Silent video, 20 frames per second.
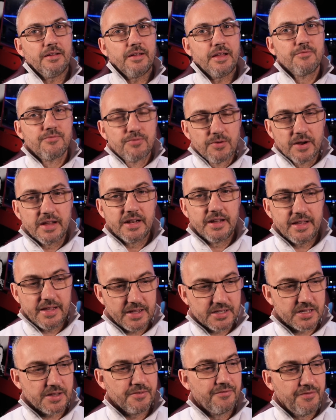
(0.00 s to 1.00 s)
He really
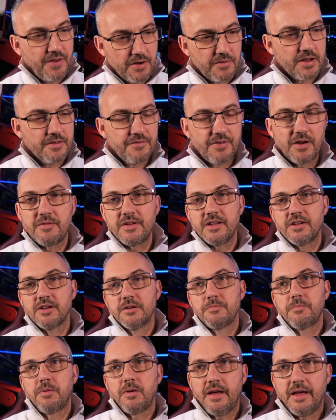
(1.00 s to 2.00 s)
is a very, very
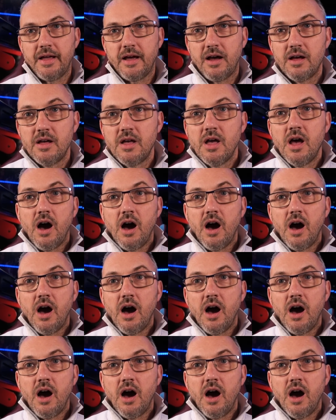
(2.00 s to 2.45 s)
good player.